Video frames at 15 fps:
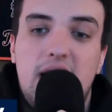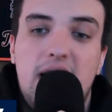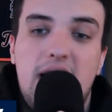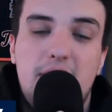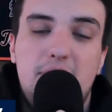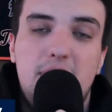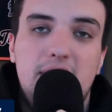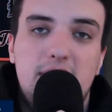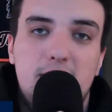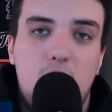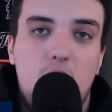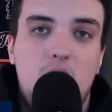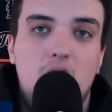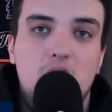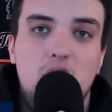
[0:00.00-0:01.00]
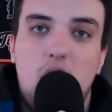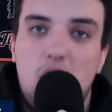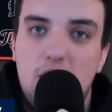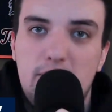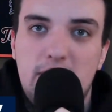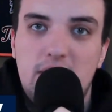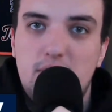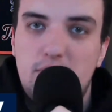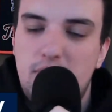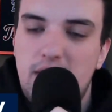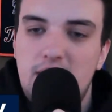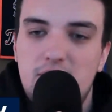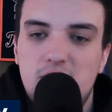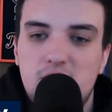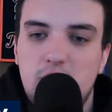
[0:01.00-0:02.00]
I think the more alarming
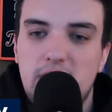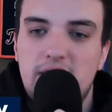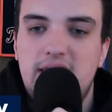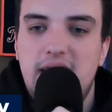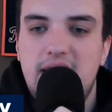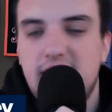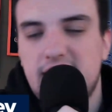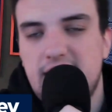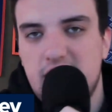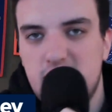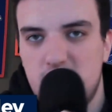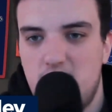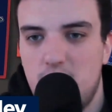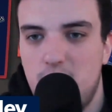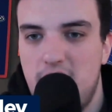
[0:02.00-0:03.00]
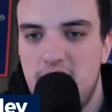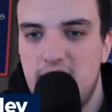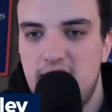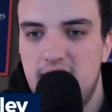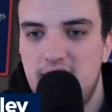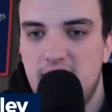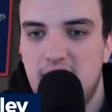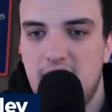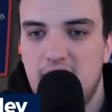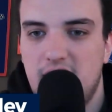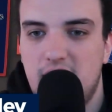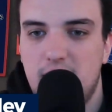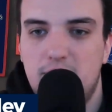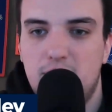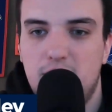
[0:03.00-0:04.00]
things with that, like that's already
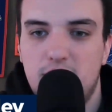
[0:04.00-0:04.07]
a